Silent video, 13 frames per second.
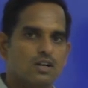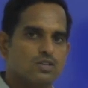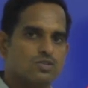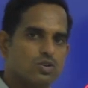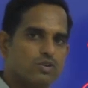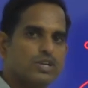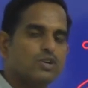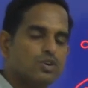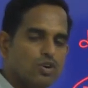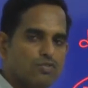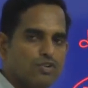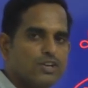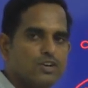So when you
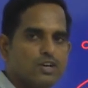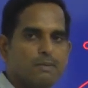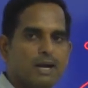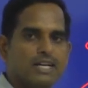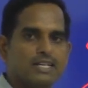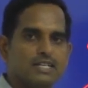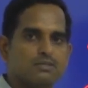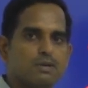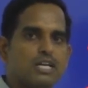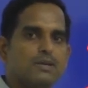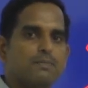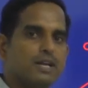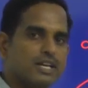go for your matrix
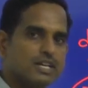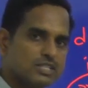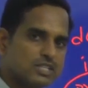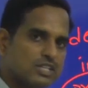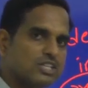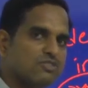multiplication,